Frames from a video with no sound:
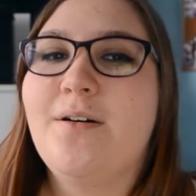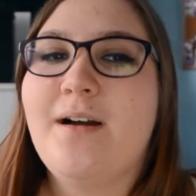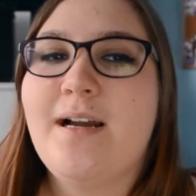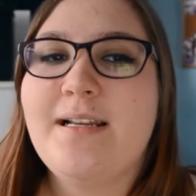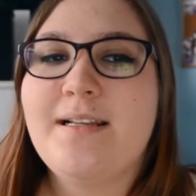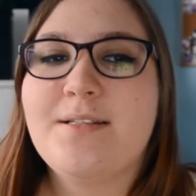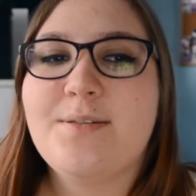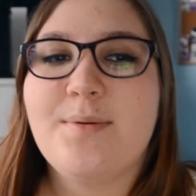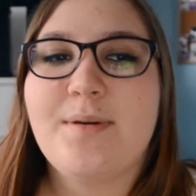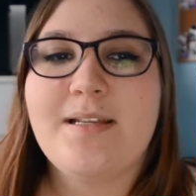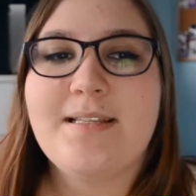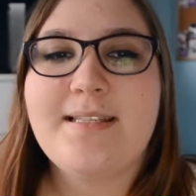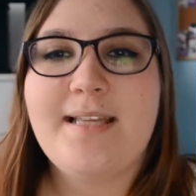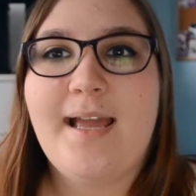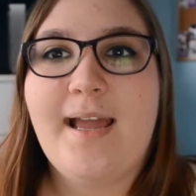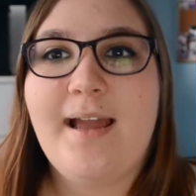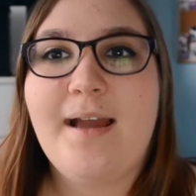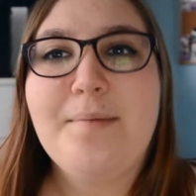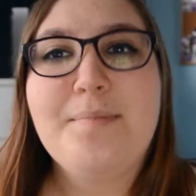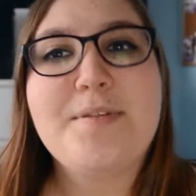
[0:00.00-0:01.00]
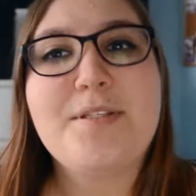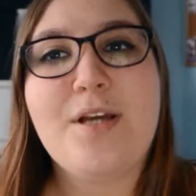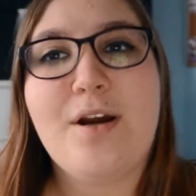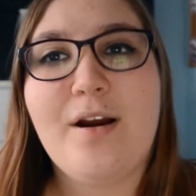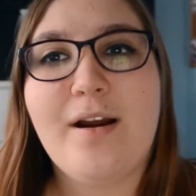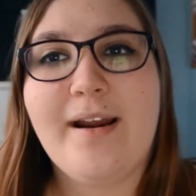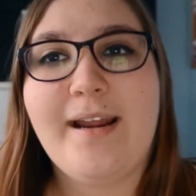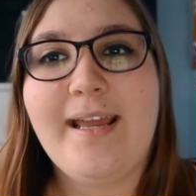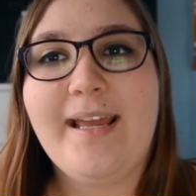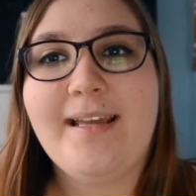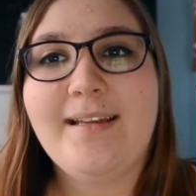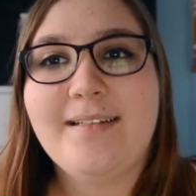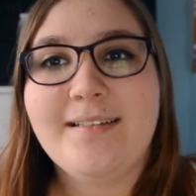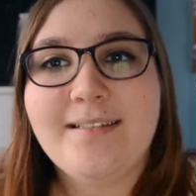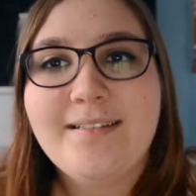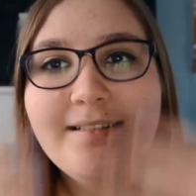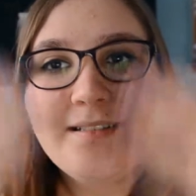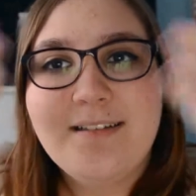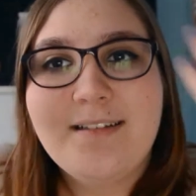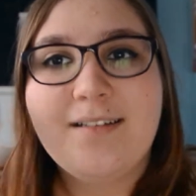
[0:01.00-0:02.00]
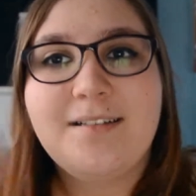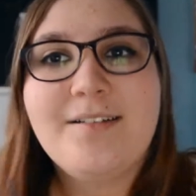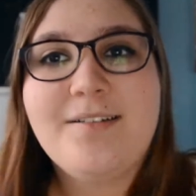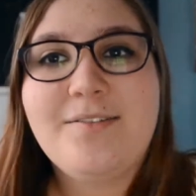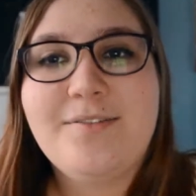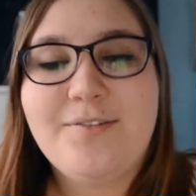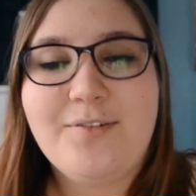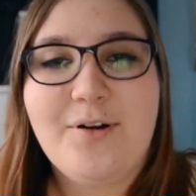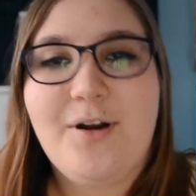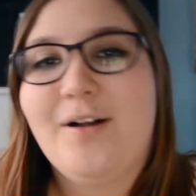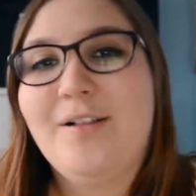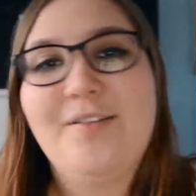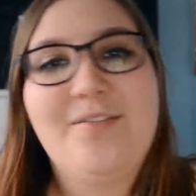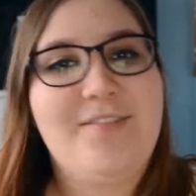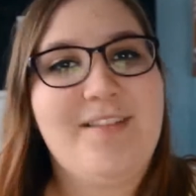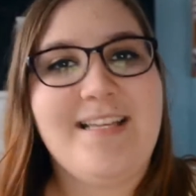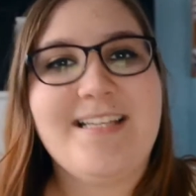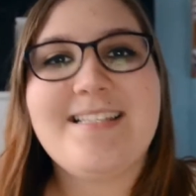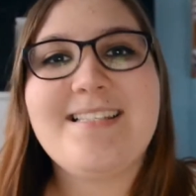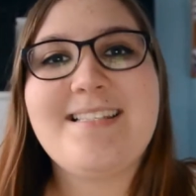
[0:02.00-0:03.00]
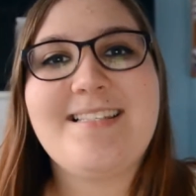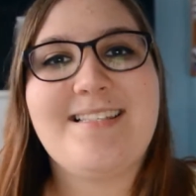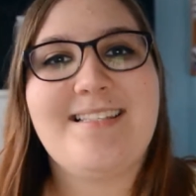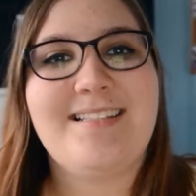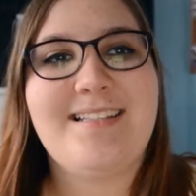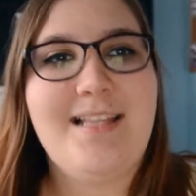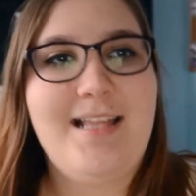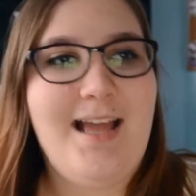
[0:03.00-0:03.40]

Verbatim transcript: I just want to say I'm sorry for all of this.